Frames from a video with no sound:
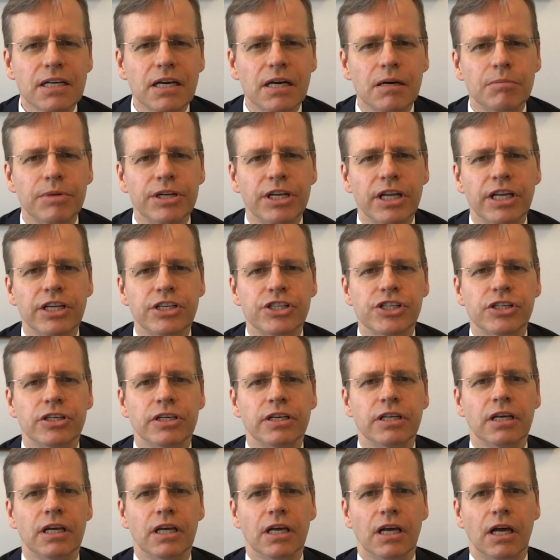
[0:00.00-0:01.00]
combination
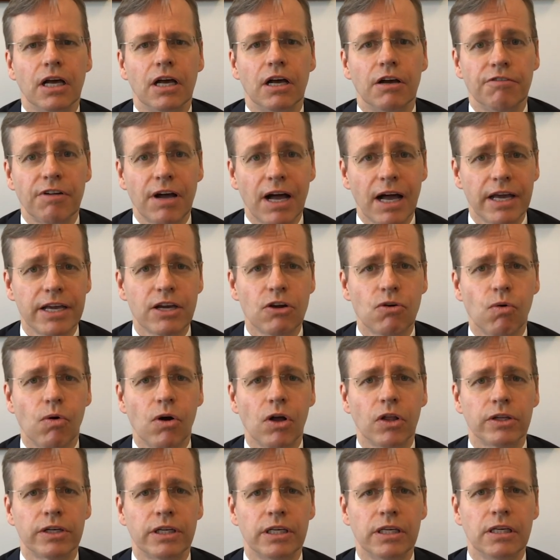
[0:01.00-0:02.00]
of high
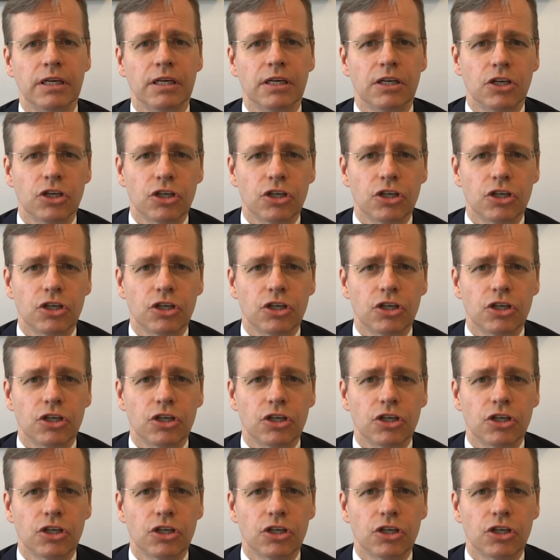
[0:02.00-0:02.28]
quality,